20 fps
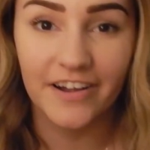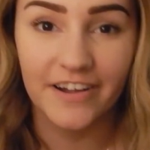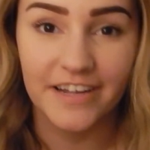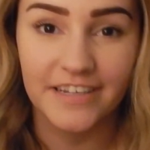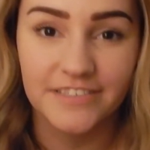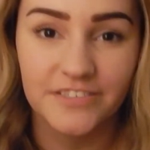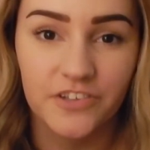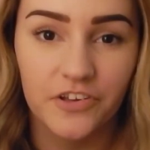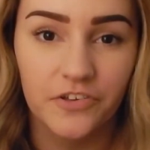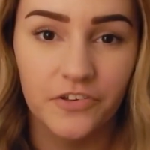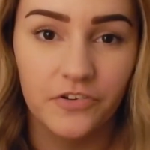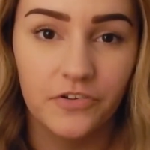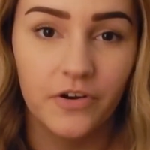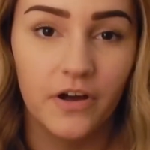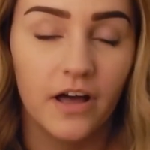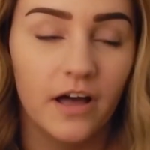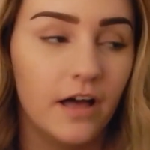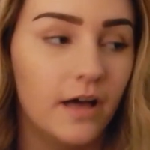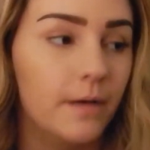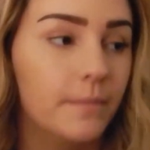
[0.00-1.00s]
Alright,
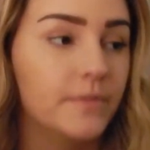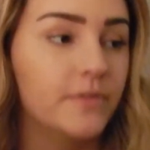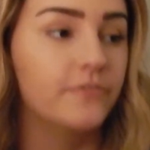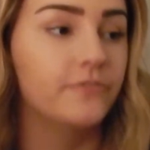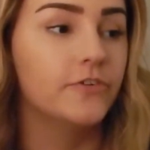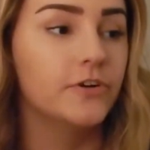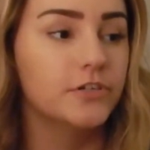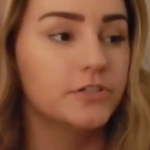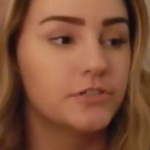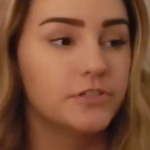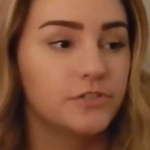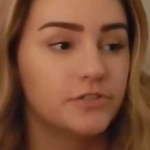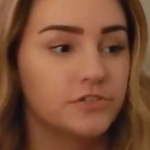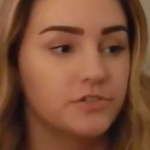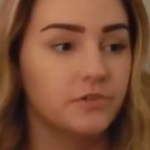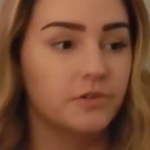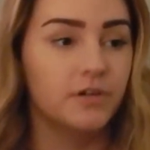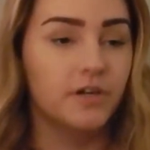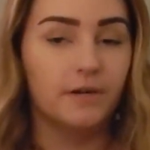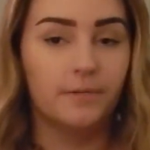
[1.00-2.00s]
so the first
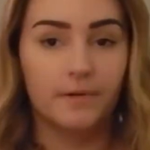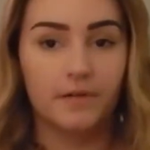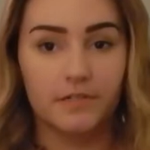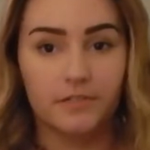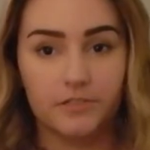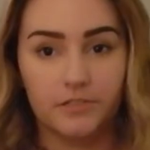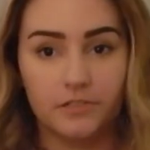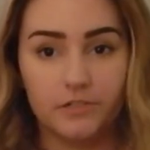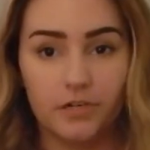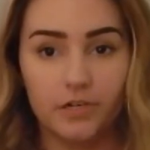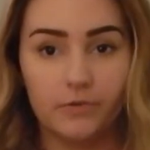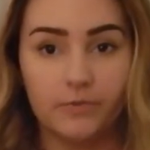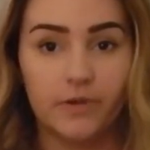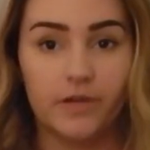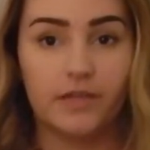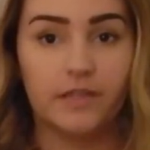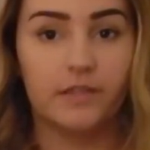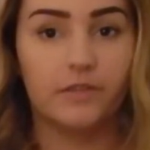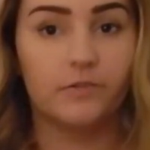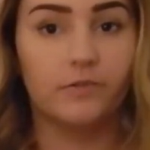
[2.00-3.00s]
store I'm going to start
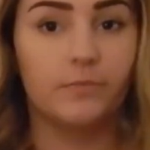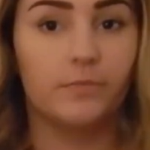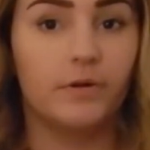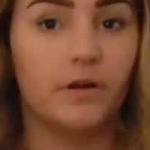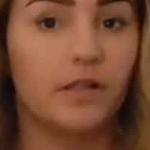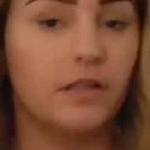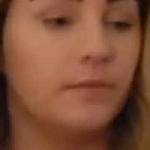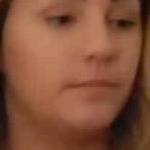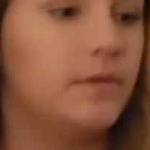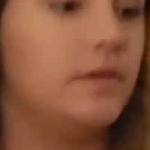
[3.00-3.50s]
with would probably